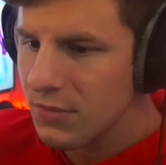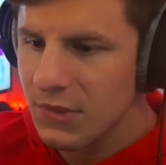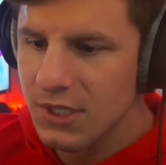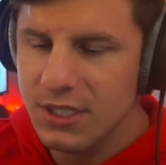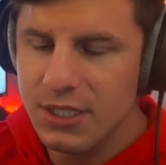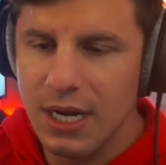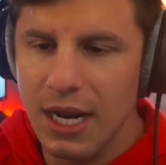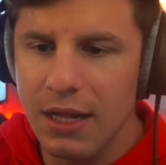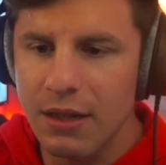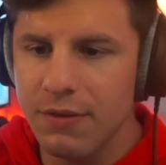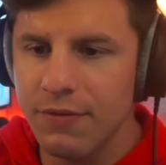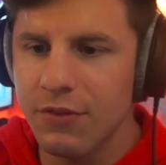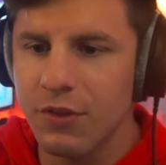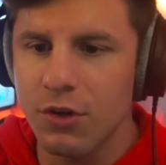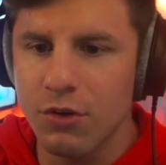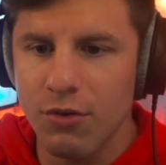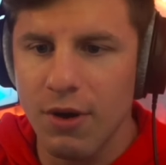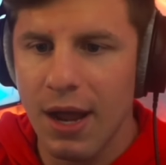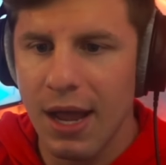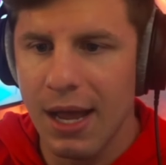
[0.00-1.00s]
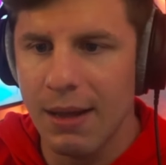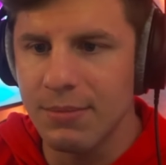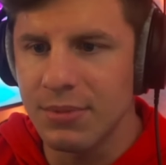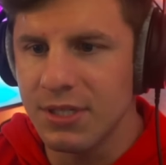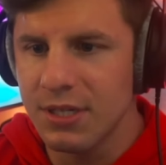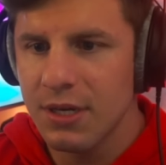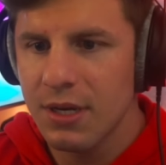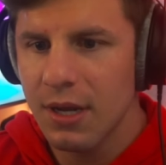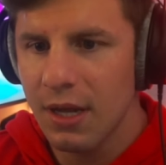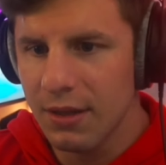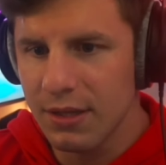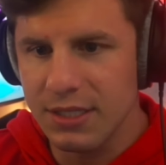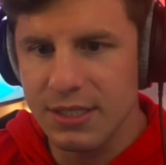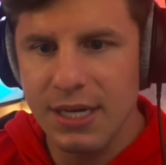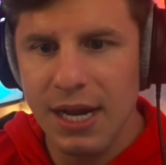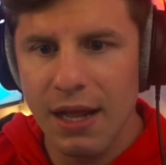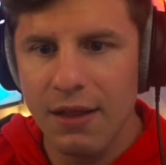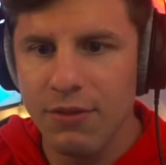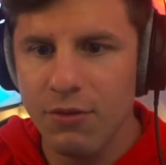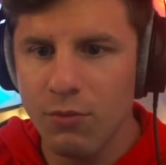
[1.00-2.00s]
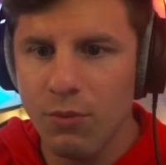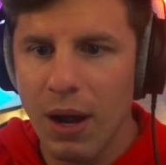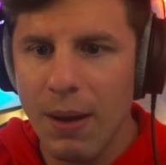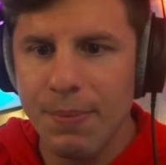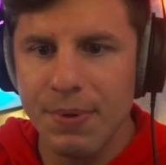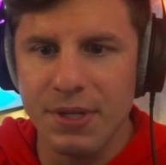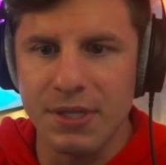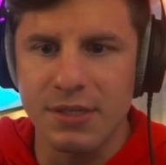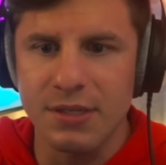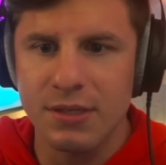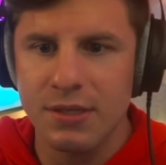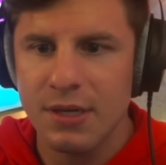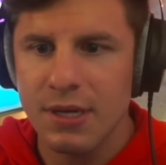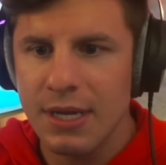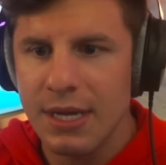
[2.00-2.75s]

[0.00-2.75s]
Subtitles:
style of the crabs, the style of the weapons.